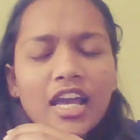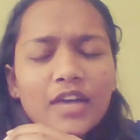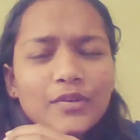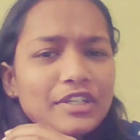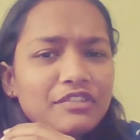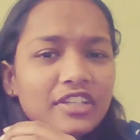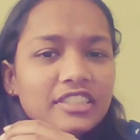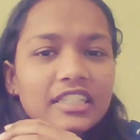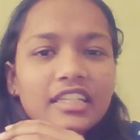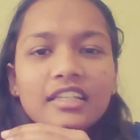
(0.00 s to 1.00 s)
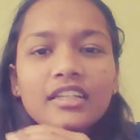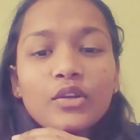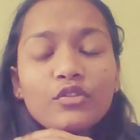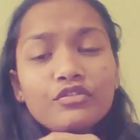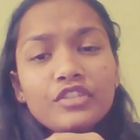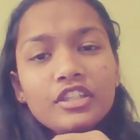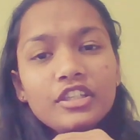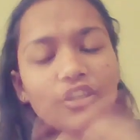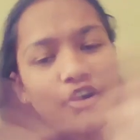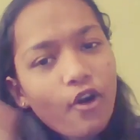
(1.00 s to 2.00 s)
what if I say
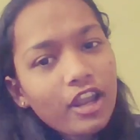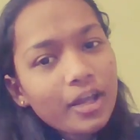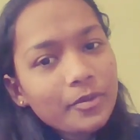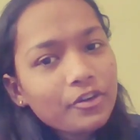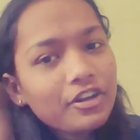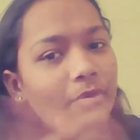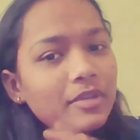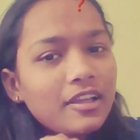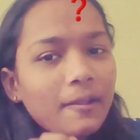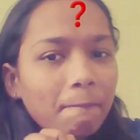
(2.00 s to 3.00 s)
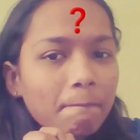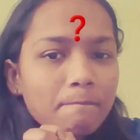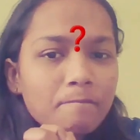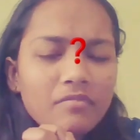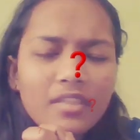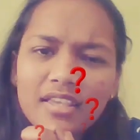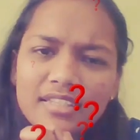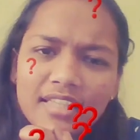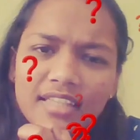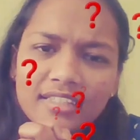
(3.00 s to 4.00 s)
we all are programming?
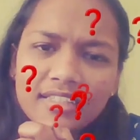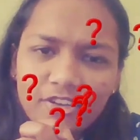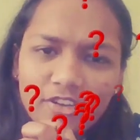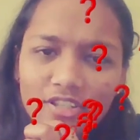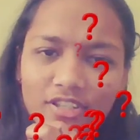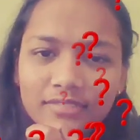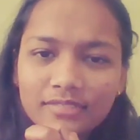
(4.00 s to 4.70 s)
Is that wrong?